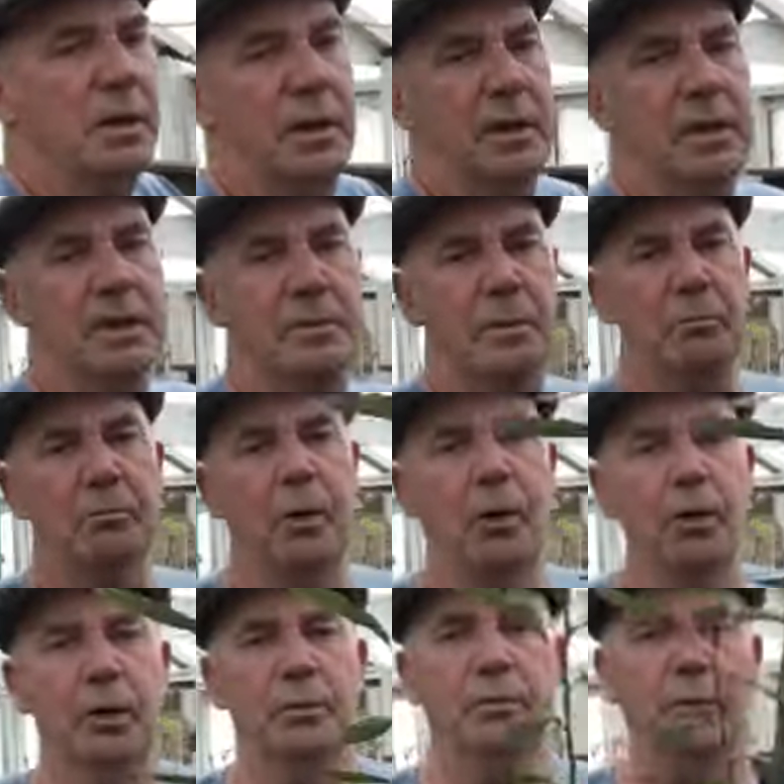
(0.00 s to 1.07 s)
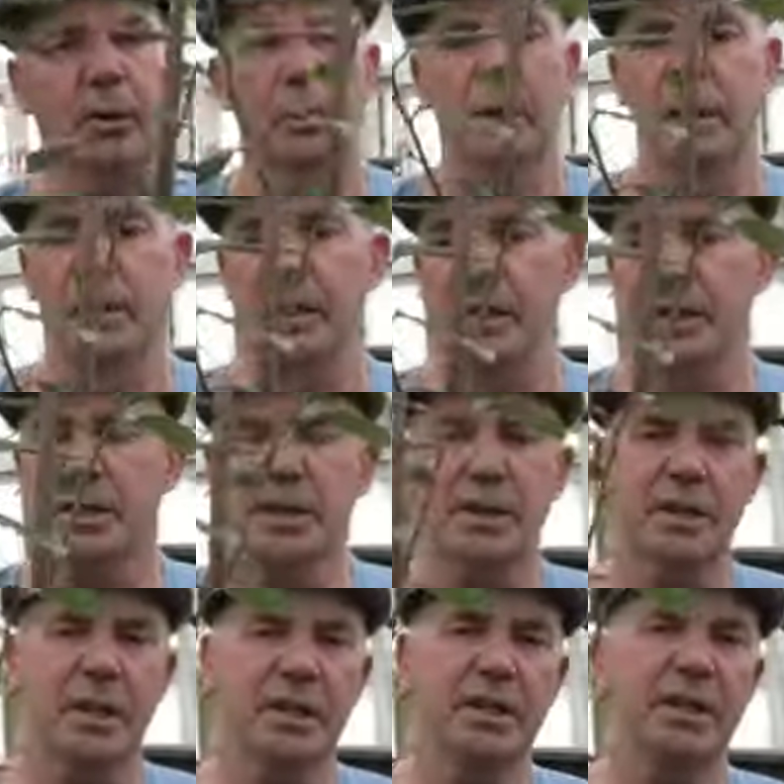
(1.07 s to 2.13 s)
He's been potted up for. This
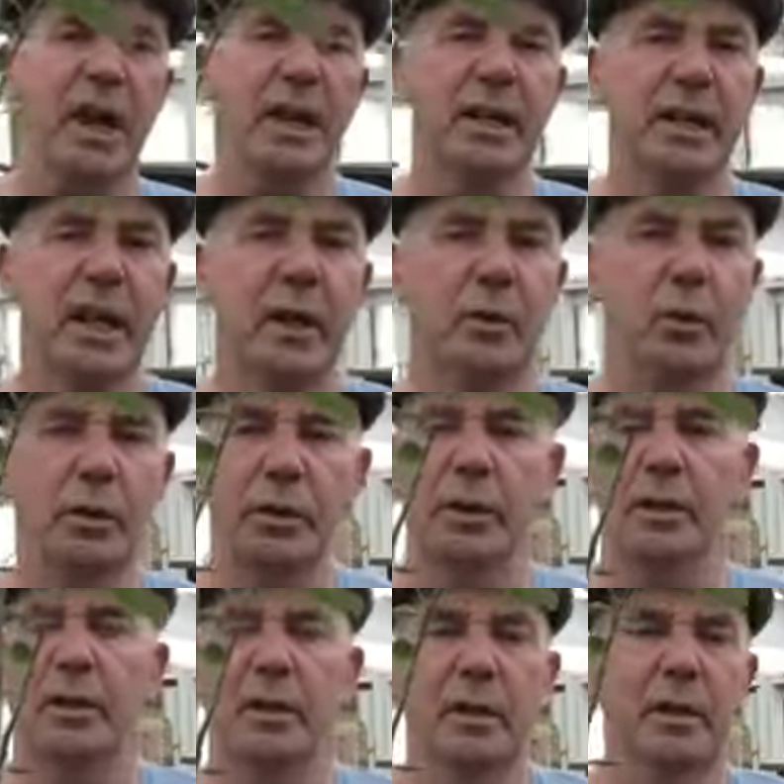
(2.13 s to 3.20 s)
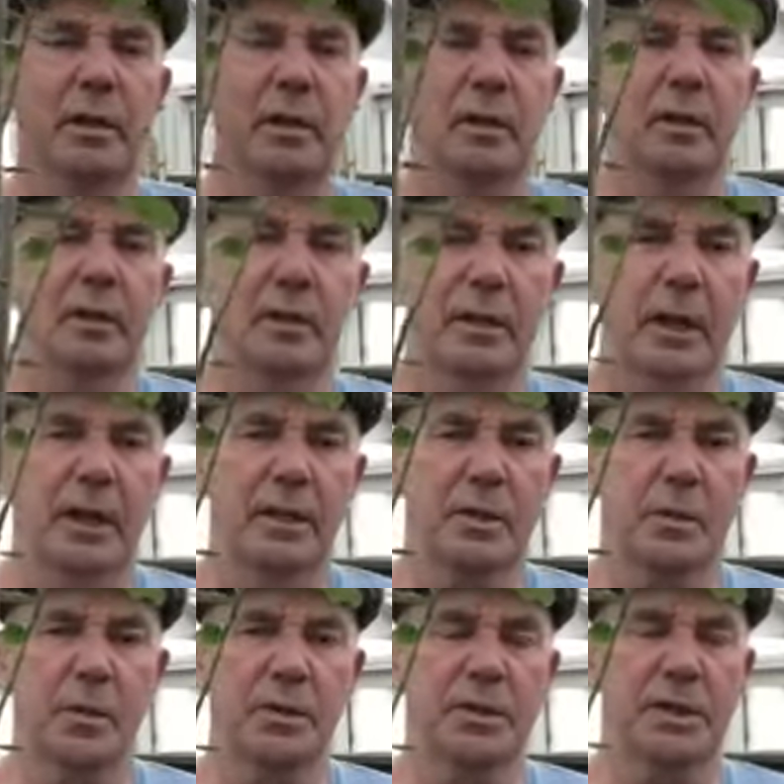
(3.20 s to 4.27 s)
is a second year one.
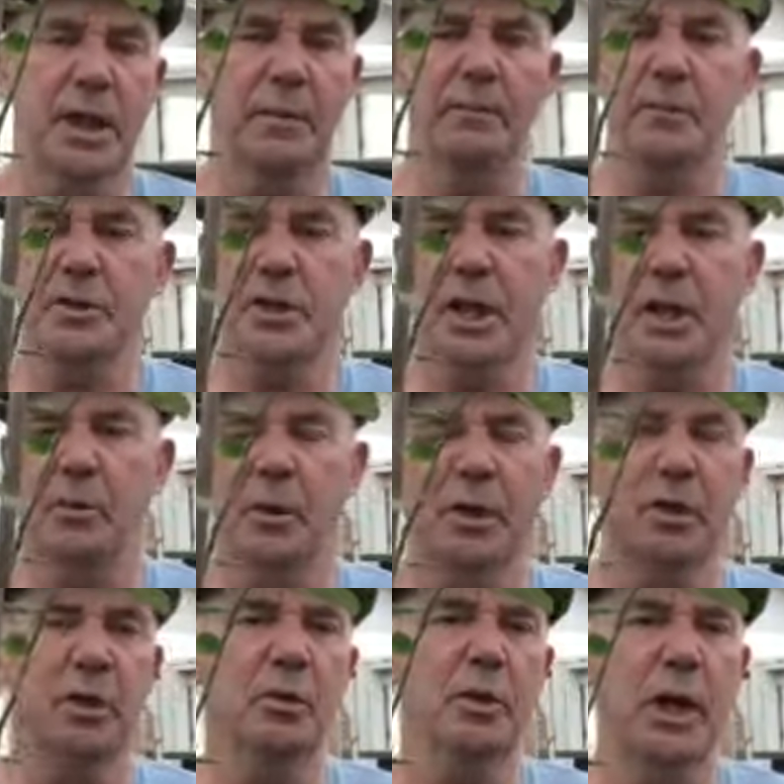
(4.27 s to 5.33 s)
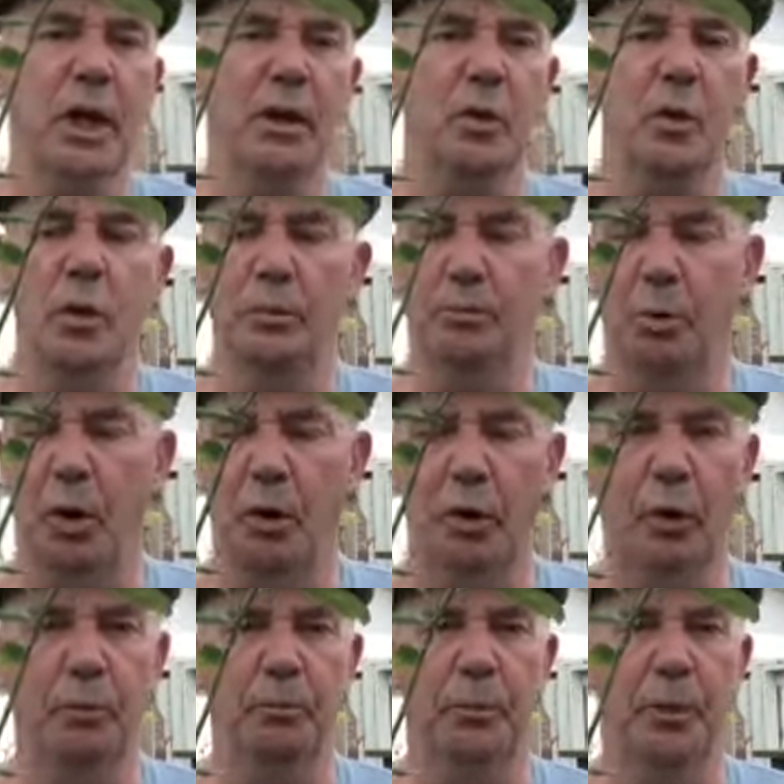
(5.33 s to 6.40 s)
This was set away 2 years ago and
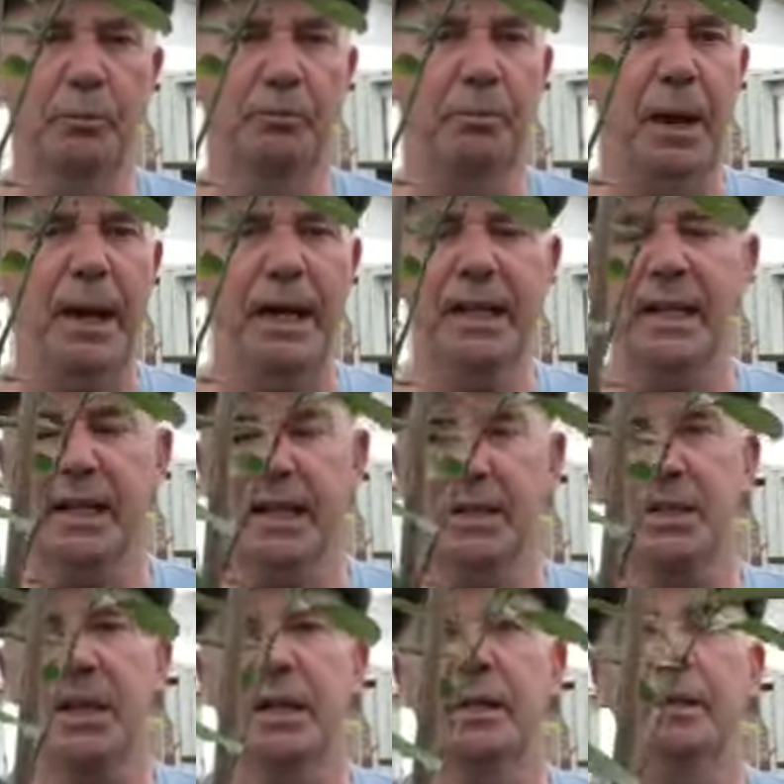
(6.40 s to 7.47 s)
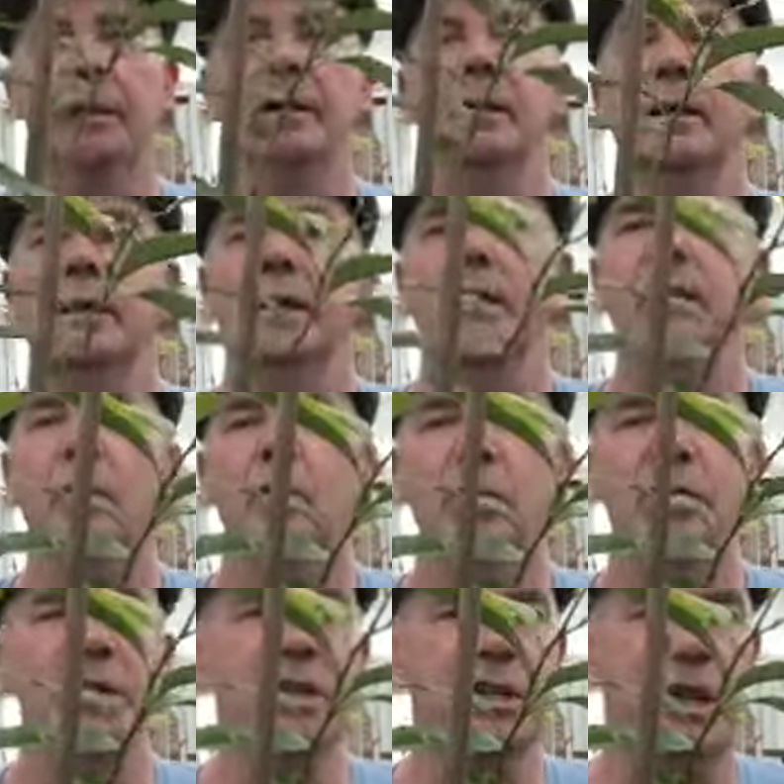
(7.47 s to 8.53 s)
potted up the back end of last year, and now
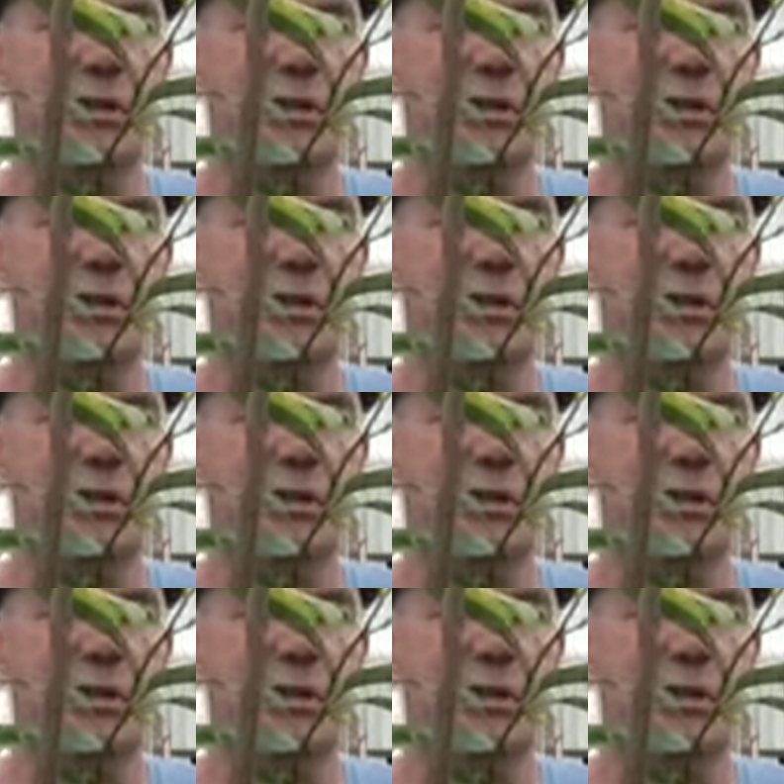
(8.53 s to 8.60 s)
this is